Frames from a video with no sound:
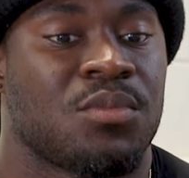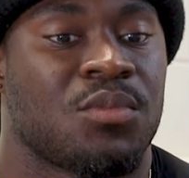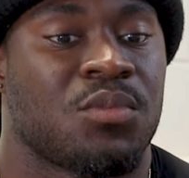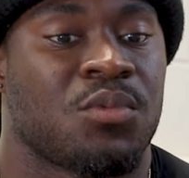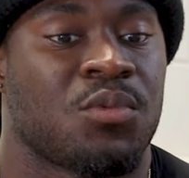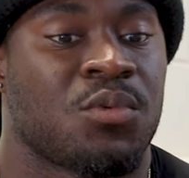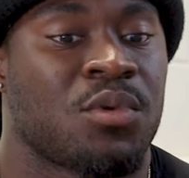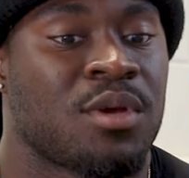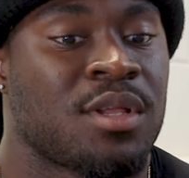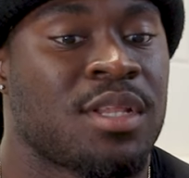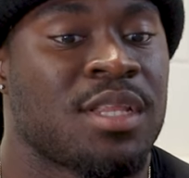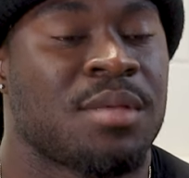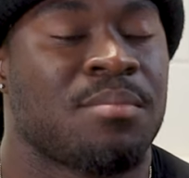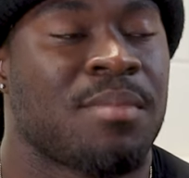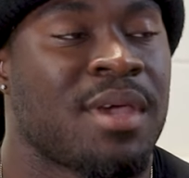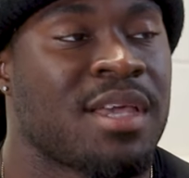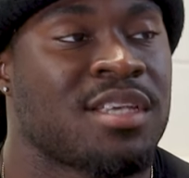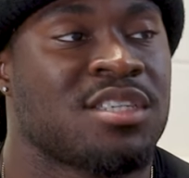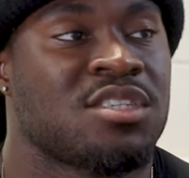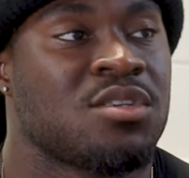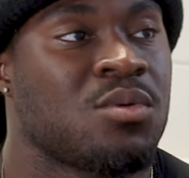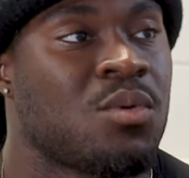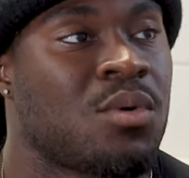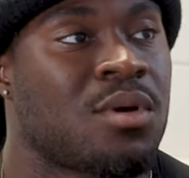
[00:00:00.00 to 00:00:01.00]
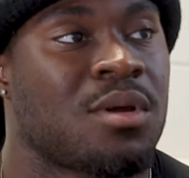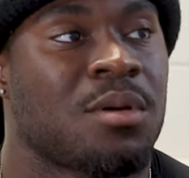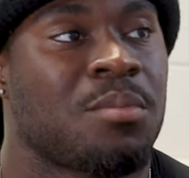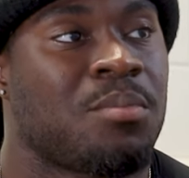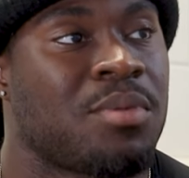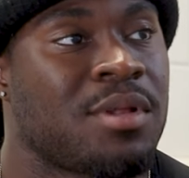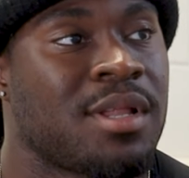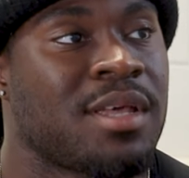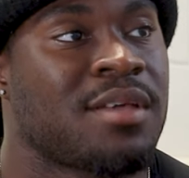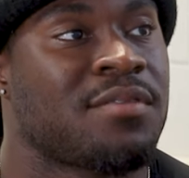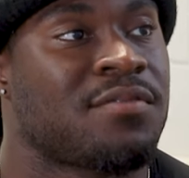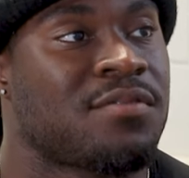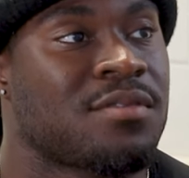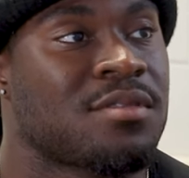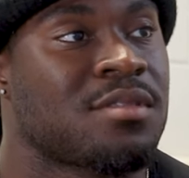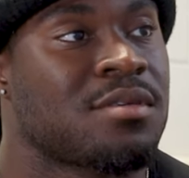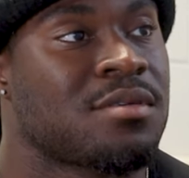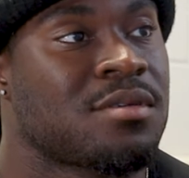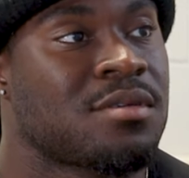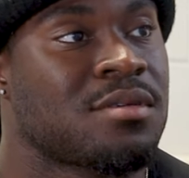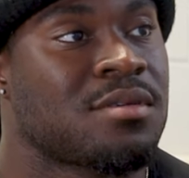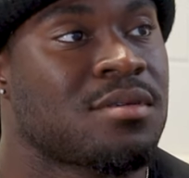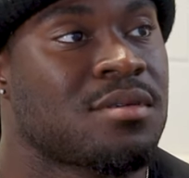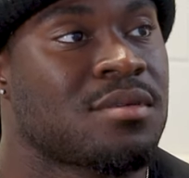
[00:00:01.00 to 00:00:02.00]
really makes you want to play
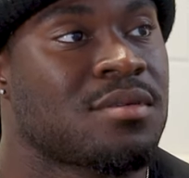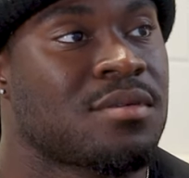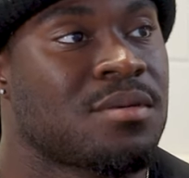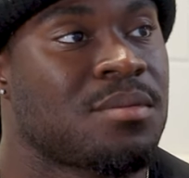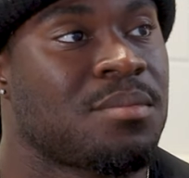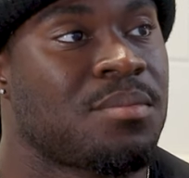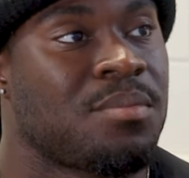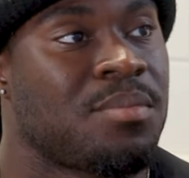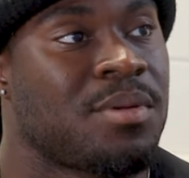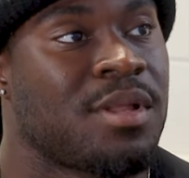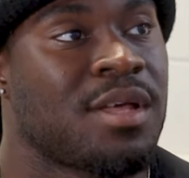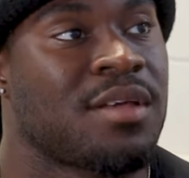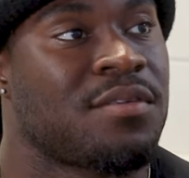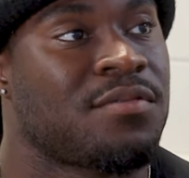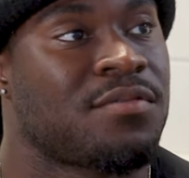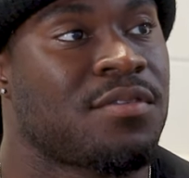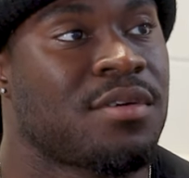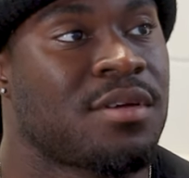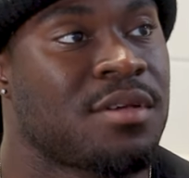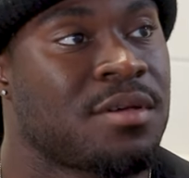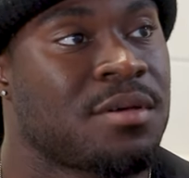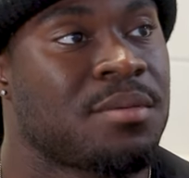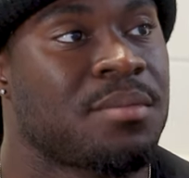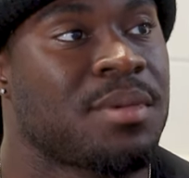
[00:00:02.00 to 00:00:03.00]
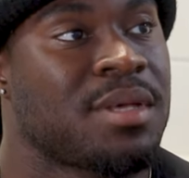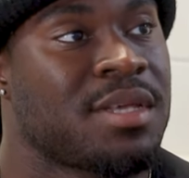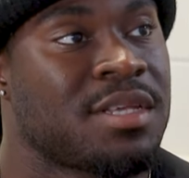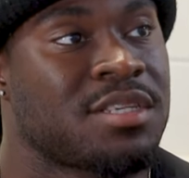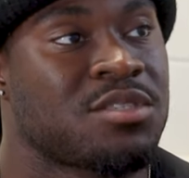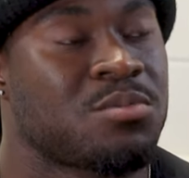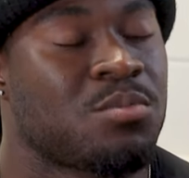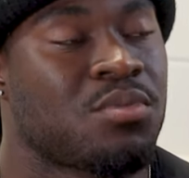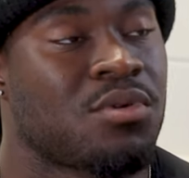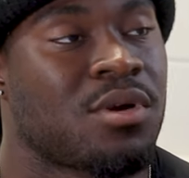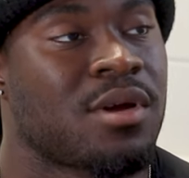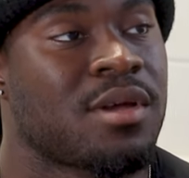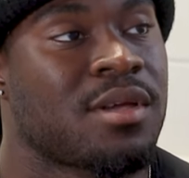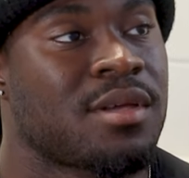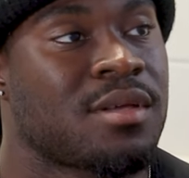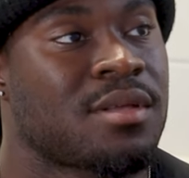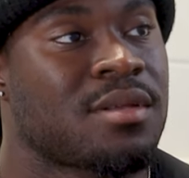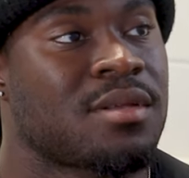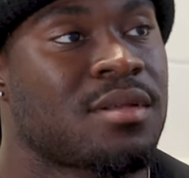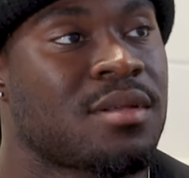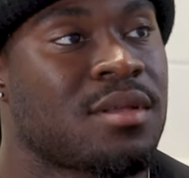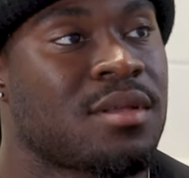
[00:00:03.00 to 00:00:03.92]
for him and his brand.